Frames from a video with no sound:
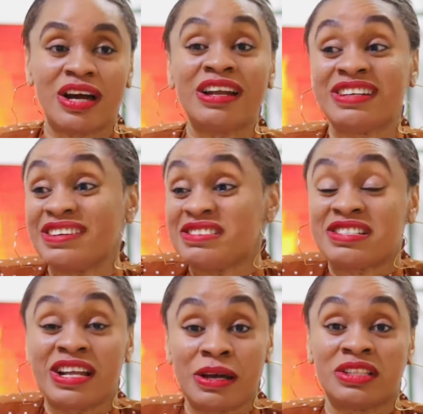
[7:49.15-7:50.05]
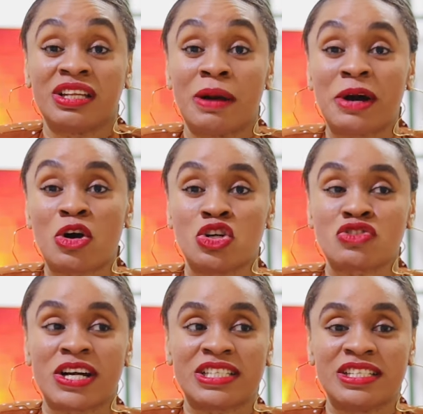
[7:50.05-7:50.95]
And then the thing about
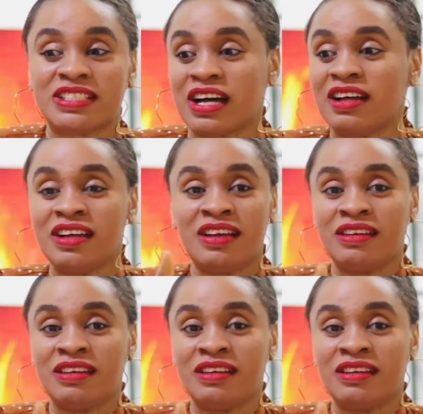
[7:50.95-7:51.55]
contracting is that